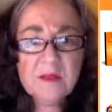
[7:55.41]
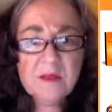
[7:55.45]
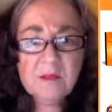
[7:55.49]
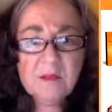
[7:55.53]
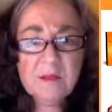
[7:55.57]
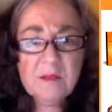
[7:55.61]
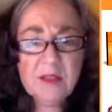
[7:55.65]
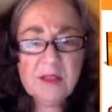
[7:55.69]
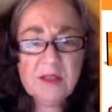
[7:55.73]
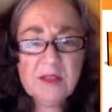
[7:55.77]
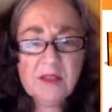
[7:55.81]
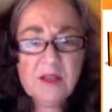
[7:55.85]

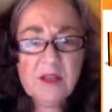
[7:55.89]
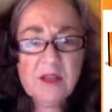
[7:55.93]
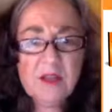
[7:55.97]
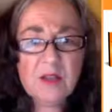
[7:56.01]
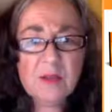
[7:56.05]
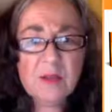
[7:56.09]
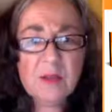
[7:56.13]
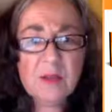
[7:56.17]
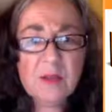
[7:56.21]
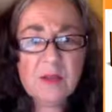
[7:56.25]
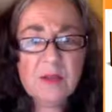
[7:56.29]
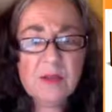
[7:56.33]

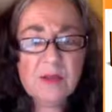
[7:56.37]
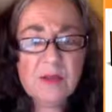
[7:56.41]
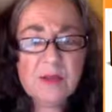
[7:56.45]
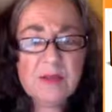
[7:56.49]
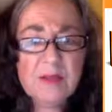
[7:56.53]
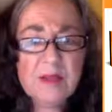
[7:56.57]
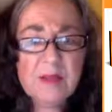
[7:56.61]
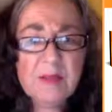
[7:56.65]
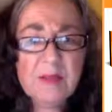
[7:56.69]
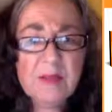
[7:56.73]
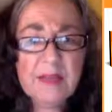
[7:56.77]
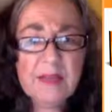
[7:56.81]
month-long
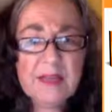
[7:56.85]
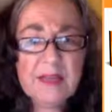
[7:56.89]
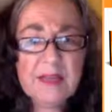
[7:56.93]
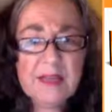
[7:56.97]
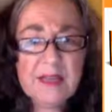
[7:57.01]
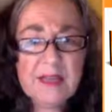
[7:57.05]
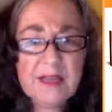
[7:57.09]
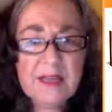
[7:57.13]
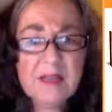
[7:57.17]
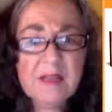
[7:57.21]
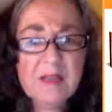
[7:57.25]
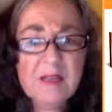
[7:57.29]
program,
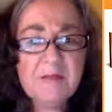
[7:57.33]
again,